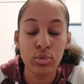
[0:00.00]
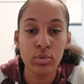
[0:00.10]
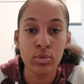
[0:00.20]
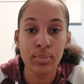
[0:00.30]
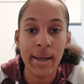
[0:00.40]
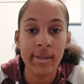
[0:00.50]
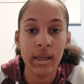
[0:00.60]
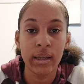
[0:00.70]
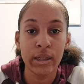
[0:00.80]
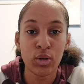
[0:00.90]
to
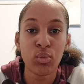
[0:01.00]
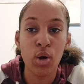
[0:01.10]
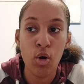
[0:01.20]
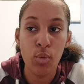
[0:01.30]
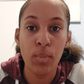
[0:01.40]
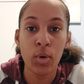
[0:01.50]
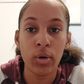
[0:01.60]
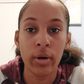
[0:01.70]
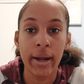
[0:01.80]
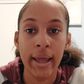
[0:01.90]
basically grow
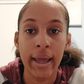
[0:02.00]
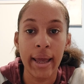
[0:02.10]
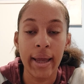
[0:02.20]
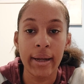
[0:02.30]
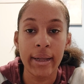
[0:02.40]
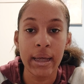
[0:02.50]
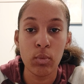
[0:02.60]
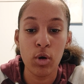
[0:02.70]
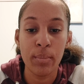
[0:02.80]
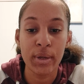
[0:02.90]
more and he
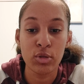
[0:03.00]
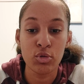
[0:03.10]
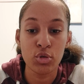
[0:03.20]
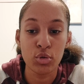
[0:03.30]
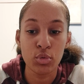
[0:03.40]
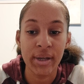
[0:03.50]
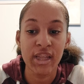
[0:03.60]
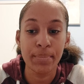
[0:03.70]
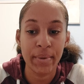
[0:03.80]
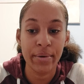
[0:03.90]
want me to
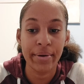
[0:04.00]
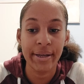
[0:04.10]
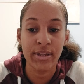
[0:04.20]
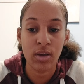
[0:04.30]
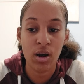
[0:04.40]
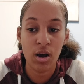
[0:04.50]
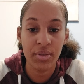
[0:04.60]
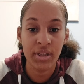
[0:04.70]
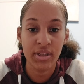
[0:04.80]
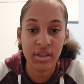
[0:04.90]
experience all
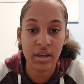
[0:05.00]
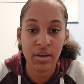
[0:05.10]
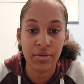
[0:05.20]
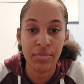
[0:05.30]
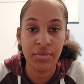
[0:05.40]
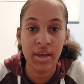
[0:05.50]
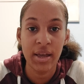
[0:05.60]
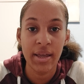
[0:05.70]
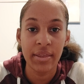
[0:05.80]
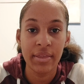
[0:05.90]
this stuff
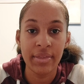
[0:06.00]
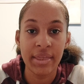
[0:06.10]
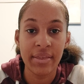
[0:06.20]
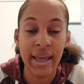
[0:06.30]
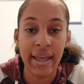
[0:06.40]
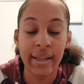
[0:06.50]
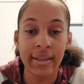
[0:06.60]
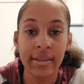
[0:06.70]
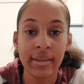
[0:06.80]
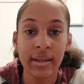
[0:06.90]

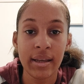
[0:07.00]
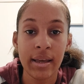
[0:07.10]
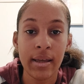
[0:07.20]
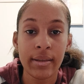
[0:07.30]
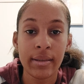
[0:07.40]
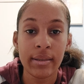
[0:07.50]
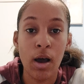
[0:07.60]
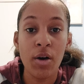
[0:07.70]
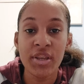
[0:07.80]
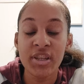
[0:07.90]
and
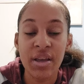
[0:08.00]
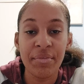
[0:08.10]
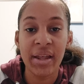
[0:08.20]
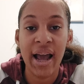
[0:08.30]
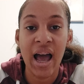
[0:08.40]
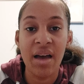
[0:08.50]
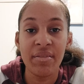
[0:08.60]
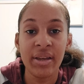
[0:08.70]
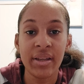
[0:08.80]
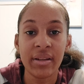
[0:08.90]
all the stuff that I
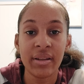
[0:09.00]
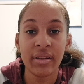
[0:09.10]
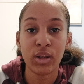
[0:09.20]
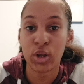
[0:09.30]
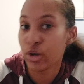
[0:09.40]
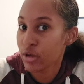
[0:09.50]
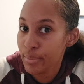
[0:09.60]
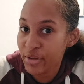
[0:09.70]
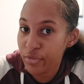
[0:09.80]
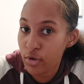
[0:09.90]
haven't learned
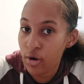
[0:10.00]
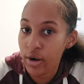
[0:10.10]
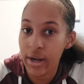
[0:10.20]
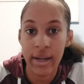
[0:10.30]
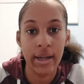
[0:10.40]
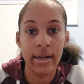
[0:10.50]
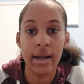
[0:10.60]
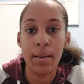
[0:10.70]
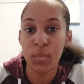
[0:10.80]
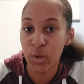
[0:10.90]
before and
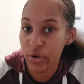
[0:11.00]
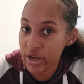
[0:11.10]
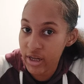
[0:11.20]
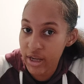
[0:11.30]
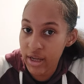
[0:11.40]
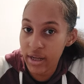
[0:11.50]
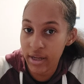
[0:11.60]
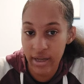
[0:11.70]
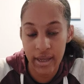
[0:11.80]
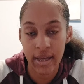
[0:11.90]
I'm learning
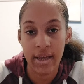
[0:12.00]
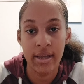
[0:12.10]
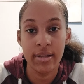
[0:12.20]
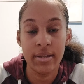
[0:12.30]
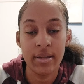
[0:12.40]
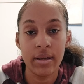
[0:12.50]
it and